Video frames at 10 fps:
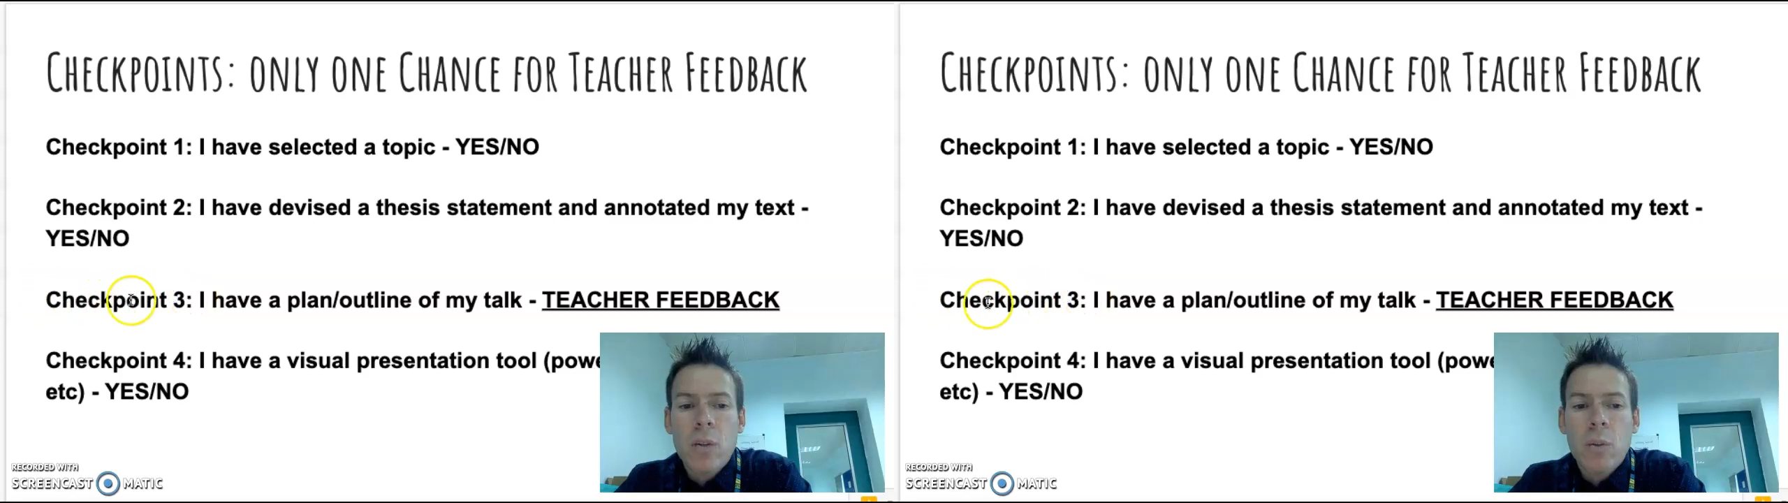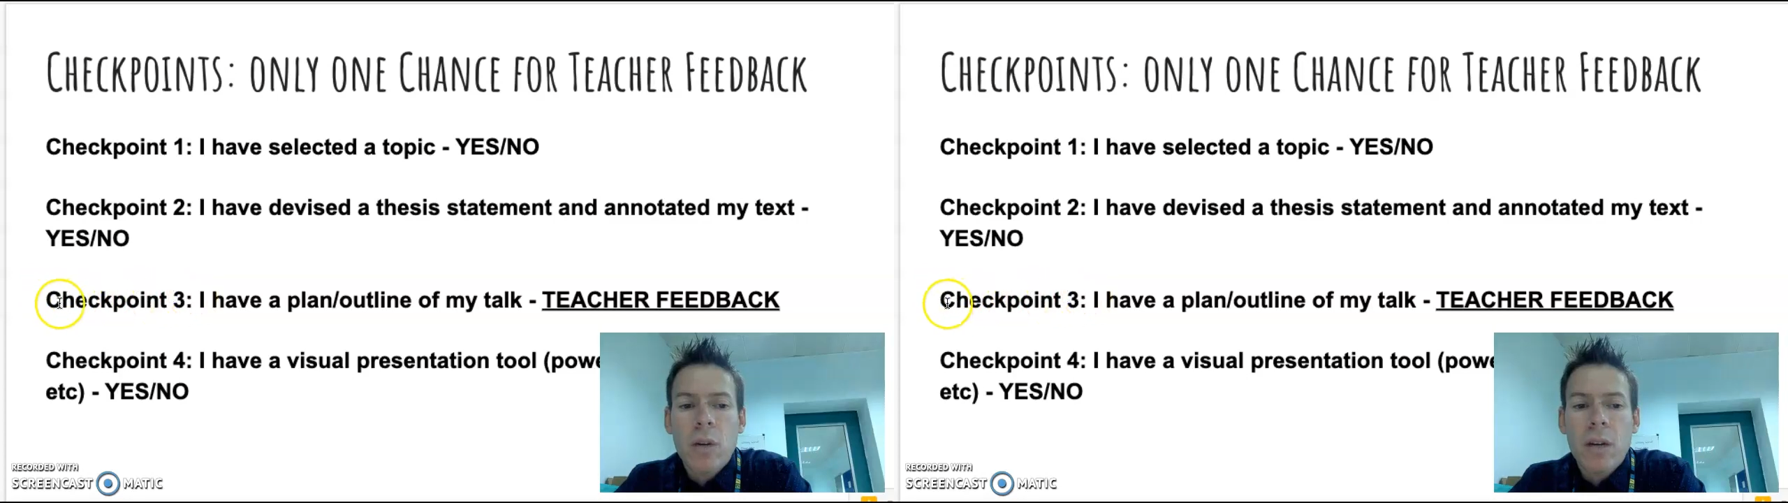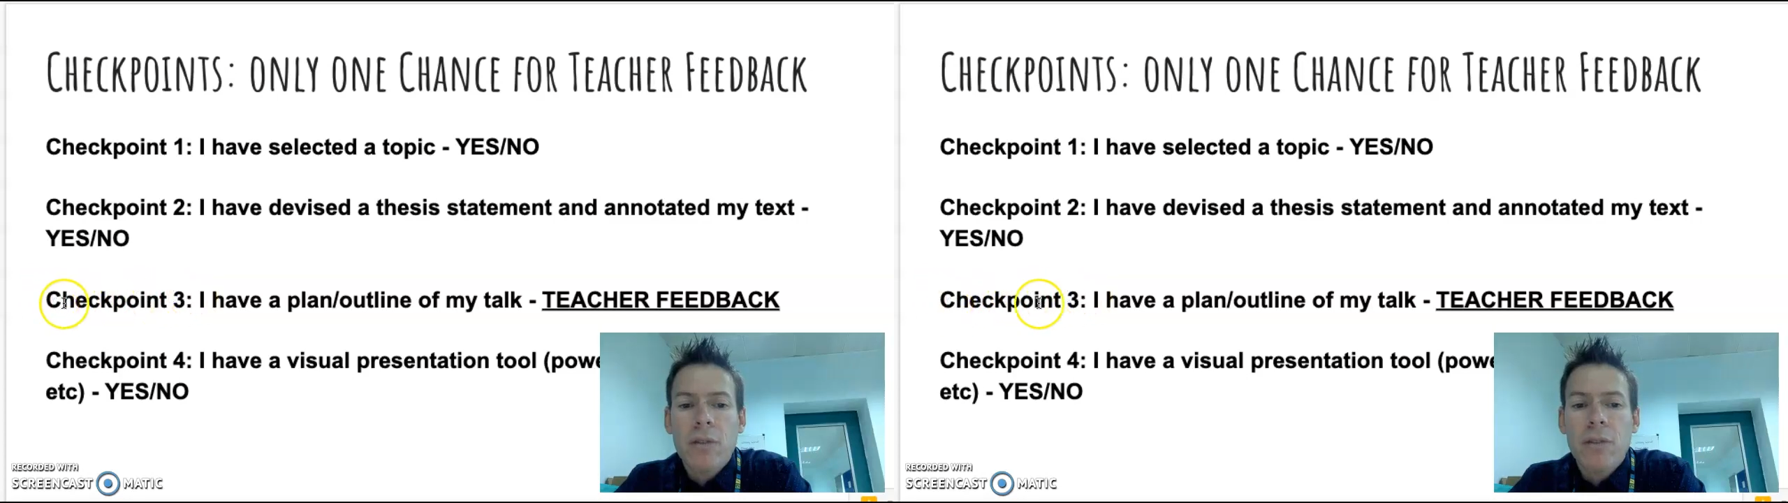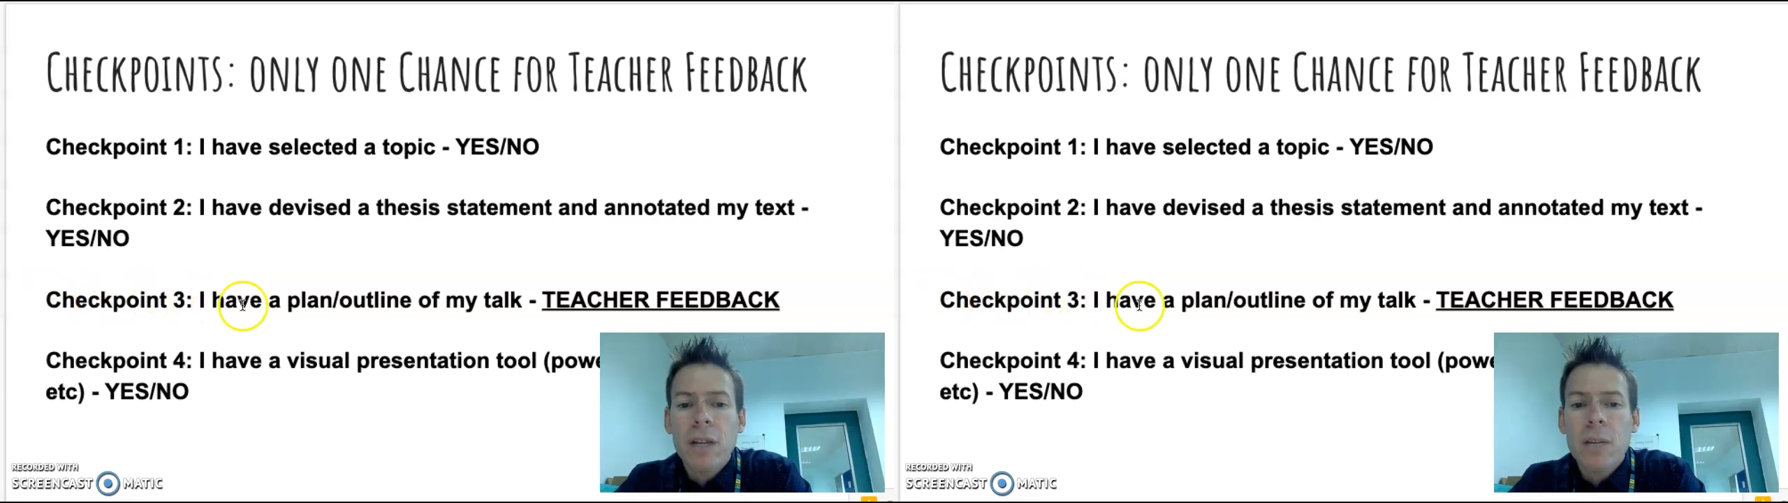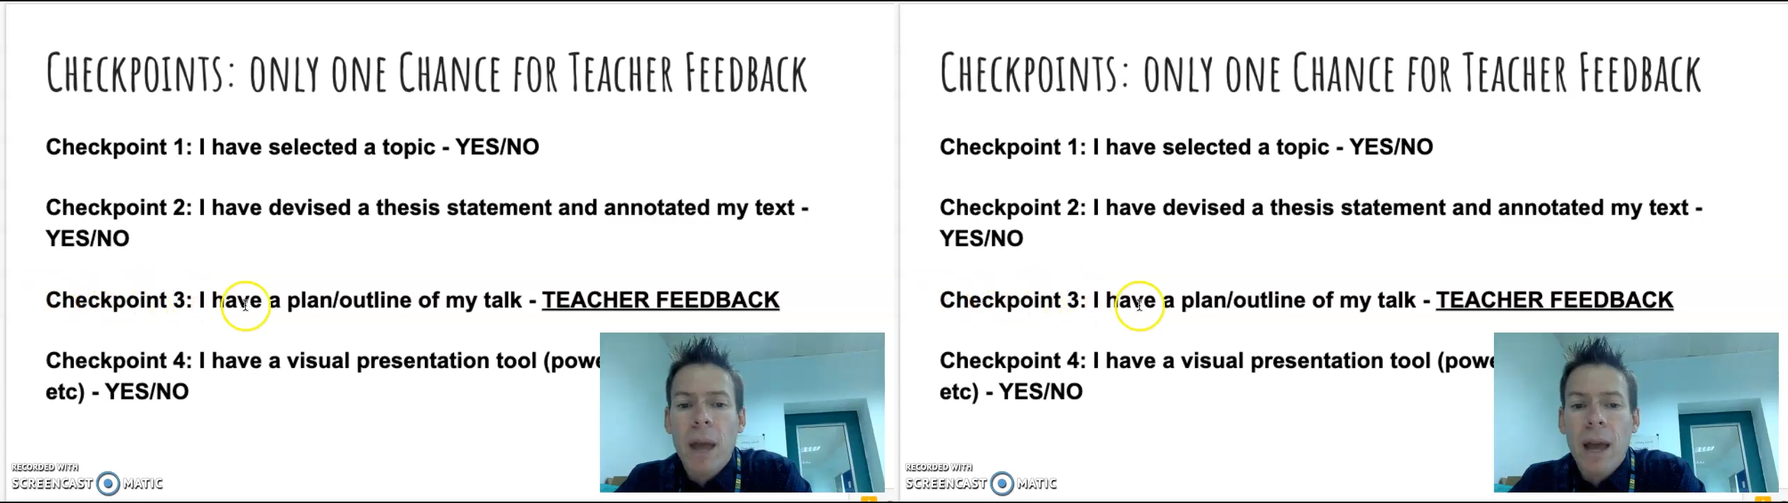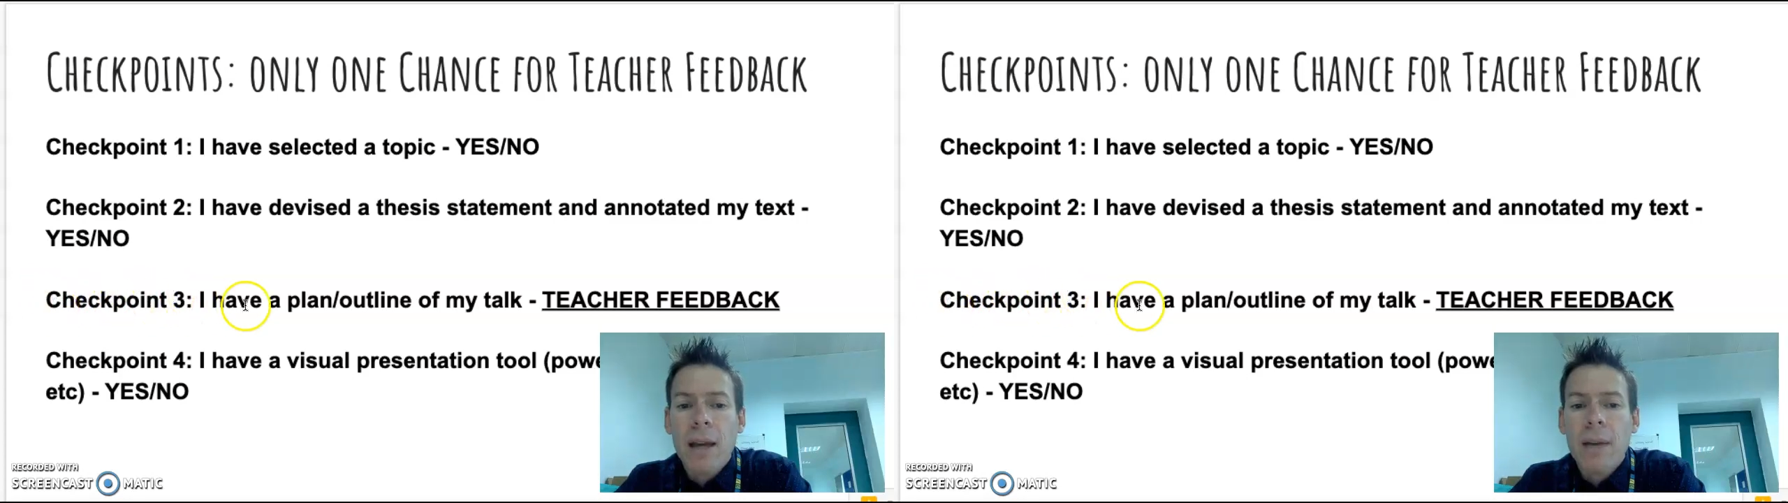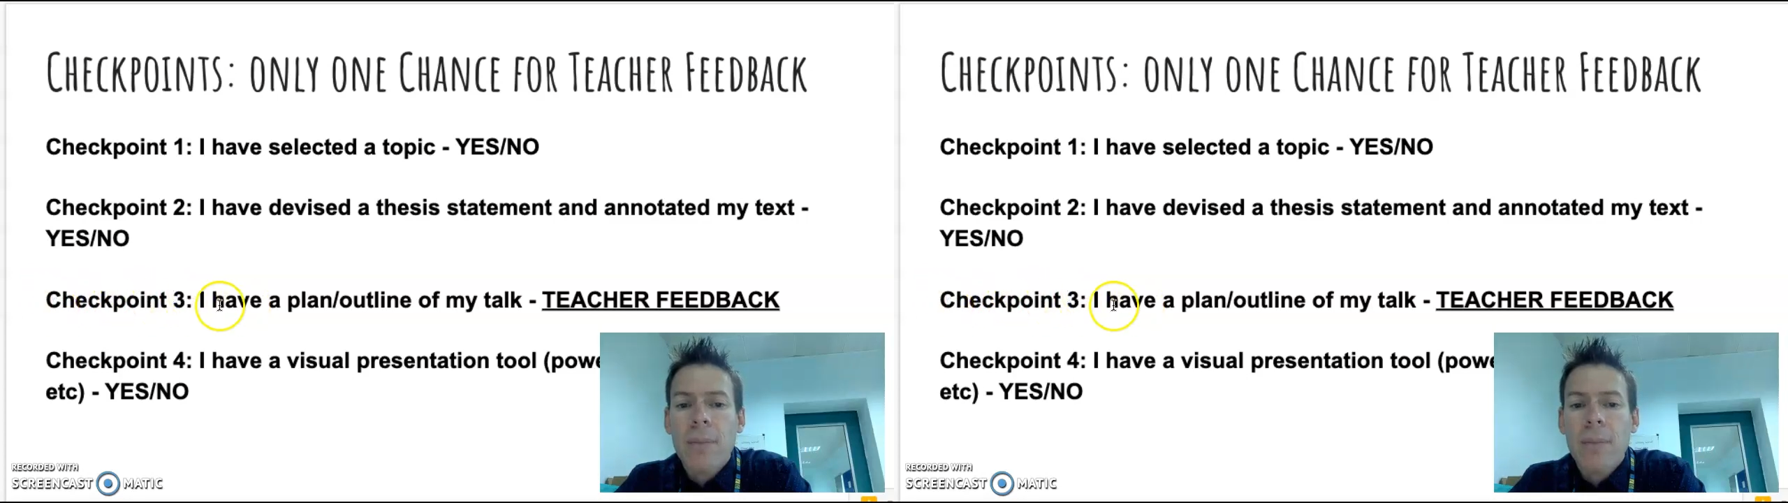will give feedback.